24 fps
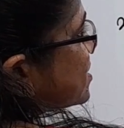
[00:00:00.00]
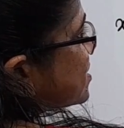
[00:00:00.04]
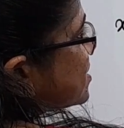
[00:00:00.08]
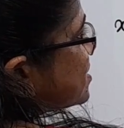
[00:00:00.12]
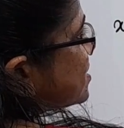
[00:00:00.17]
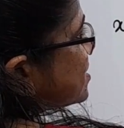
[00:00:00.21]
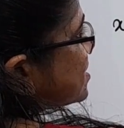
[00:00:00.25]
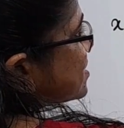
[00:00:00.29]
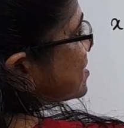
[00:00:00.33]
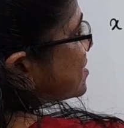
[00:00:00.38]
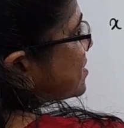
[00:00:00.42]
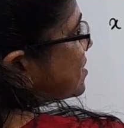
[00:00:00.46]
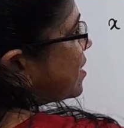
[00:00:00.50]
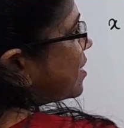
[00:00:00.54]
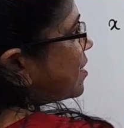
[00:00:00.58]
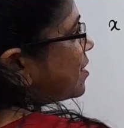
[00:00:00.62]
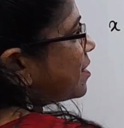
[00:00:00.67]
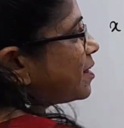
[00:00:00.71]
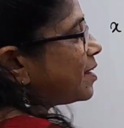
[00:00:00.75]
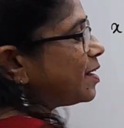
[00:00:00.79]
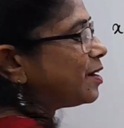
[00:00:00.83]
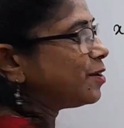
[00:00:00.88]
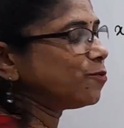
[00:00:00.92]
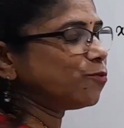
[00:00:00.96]
is
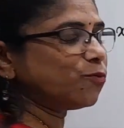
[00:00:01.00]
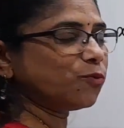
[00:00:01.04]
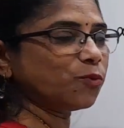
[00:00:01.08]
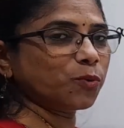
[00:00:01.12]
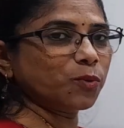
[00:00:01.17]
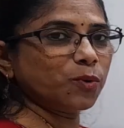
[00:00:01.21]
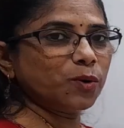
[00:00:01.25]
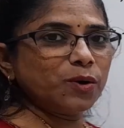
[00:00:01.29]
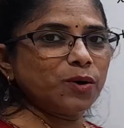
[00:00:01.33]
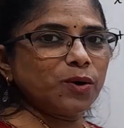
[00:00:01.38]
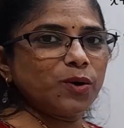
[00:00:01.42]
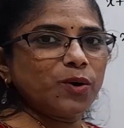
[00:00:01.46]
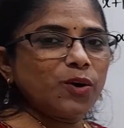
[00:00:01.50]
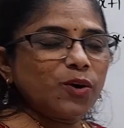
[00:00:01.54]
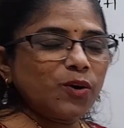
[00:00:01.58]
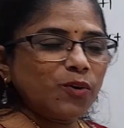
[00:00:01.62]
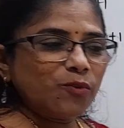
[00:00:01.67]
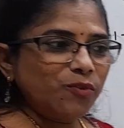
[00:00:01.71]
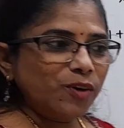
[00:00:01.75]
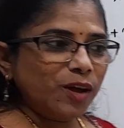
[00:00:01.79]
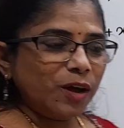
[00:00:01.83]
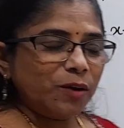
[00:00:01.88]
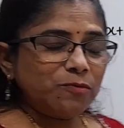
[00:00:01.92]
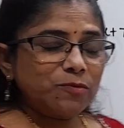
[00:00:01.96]
104.
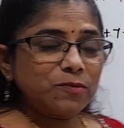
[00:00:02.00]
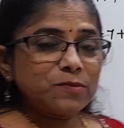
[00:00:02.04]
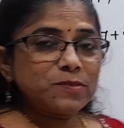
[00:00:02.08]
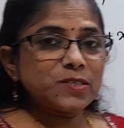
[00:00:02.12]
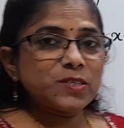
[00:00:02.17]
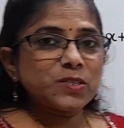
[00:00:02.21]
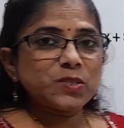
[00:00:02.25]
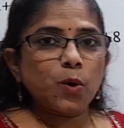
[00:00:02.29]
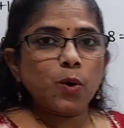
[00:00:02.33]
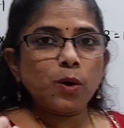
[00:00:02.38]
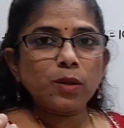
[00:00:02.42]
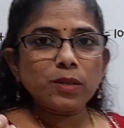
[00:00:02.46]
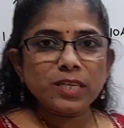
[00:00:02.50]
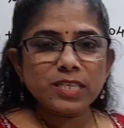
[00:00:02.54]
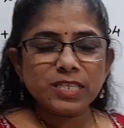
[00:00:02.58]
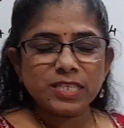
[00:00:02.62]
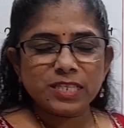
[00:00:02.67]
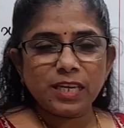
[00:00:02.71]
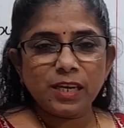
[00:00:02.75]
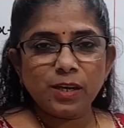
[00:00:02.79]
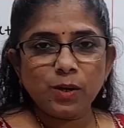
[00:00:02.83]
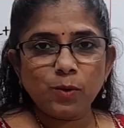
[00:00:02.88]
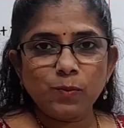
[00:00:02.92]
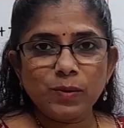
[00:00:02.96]
We have to solve this
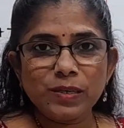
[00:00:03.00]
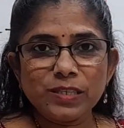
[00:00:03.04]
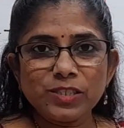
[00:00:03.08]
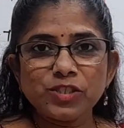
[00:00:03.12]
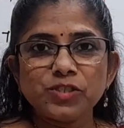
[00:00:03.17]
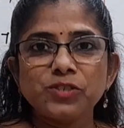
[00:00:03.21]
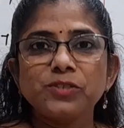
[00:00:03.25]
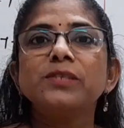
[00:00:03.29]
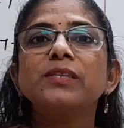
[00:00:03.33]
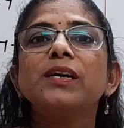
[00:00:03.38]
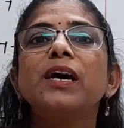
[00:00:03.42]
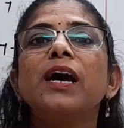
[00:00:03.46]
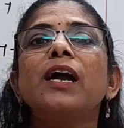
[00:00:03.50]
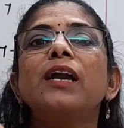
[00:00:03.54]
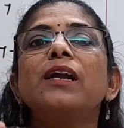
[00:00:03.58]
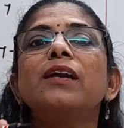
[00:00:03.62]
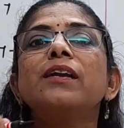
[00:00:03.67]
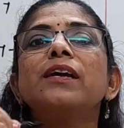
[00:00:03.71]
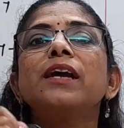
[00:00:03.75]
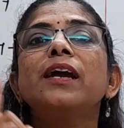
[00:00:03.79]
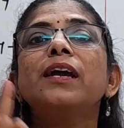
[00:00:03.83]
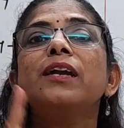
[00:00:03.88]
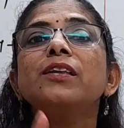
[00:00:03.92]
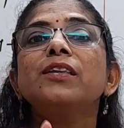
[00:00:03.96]
equation
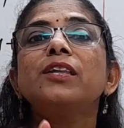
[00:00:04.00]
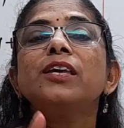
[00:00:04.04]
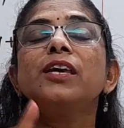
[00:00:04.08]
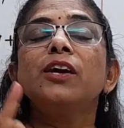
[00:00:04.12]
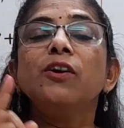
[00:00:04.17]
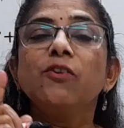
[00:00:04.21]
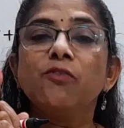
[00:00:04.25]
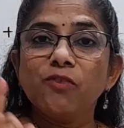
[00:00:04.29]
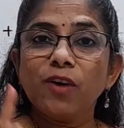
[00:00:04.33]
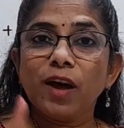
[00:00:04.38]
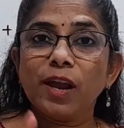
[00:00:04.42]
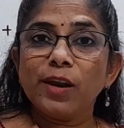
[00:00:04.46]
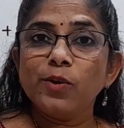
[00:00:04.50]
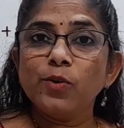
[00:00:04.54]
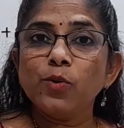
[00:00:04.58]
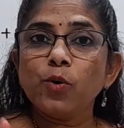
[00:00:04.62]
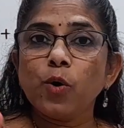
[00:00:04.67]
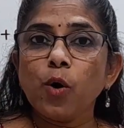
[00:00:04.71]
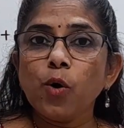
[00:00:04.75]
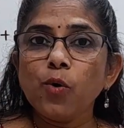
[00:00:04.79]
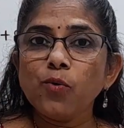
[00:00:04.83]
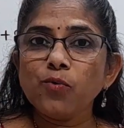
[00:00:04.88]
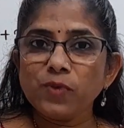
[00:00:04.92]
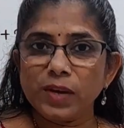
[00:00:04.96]
and get the value
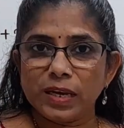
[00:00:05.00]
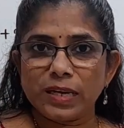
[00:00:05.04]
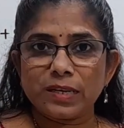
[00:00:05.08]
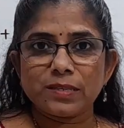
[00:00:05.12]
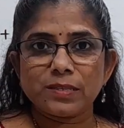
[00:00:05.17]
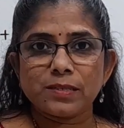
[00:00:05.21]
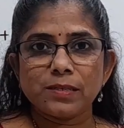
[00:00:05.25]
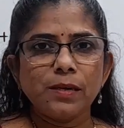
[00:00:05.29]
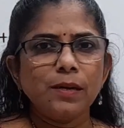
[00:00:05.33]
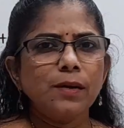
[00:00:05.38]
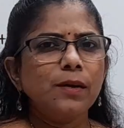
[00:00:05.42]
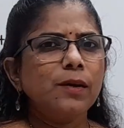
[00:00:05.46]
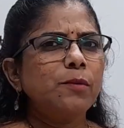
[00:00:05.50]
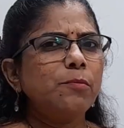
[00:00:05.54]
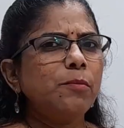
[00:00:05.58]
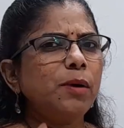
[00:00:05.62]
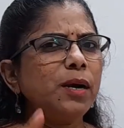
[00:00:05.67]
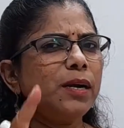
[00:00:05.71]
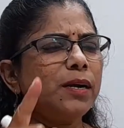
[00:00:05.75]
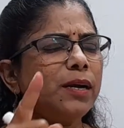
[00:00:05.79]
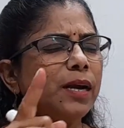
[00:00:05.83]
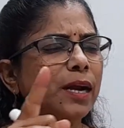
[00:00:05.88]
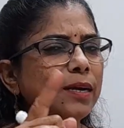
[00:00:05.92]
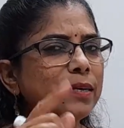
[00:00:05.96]
of X.
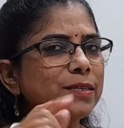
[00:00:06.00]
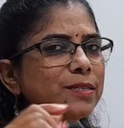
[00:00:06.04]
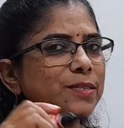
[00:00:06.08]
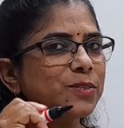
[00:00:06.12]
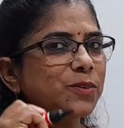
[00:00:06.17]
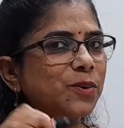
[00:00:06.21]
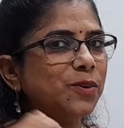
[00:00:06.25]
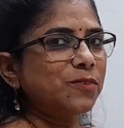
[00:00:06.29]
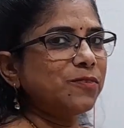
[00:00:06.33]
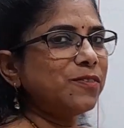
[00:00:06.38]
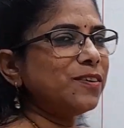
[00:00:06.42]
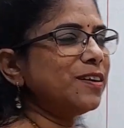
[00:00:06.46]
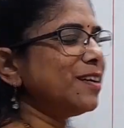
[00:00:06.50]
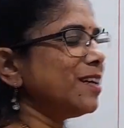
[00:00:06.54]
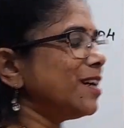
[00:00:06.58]
But that is not our